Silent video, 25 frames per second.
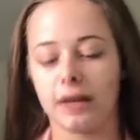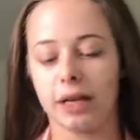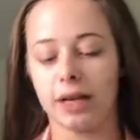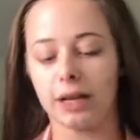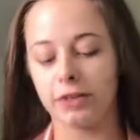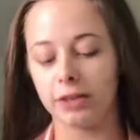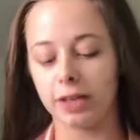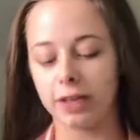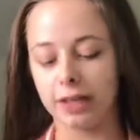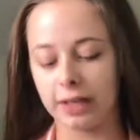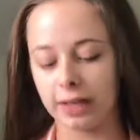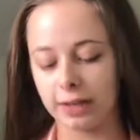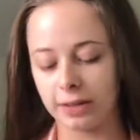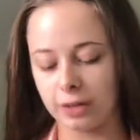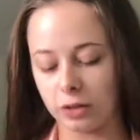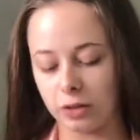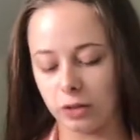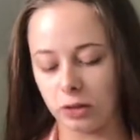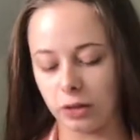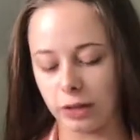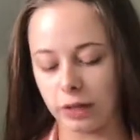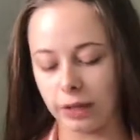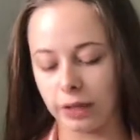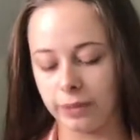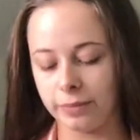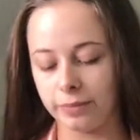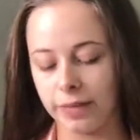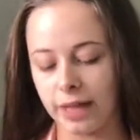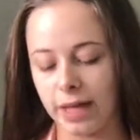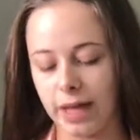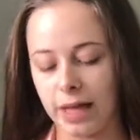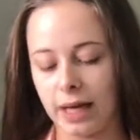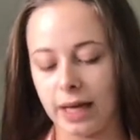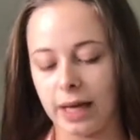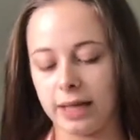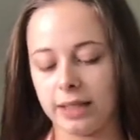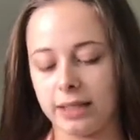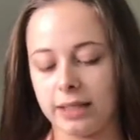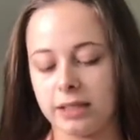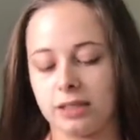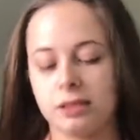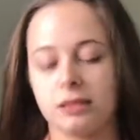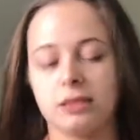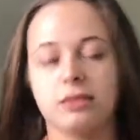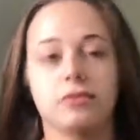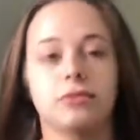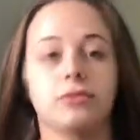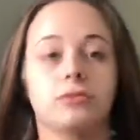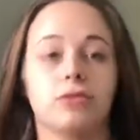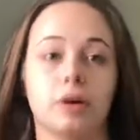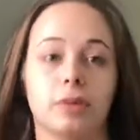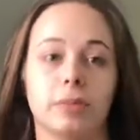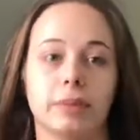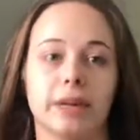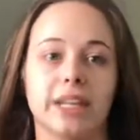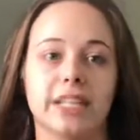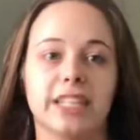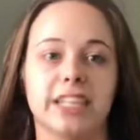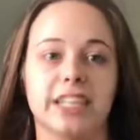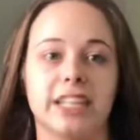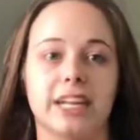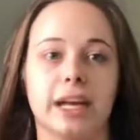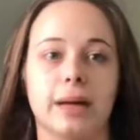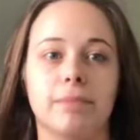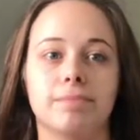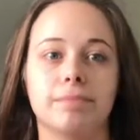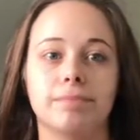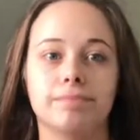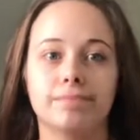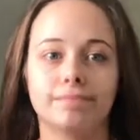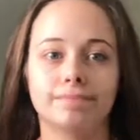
and I really like the colour. And it's from H&M.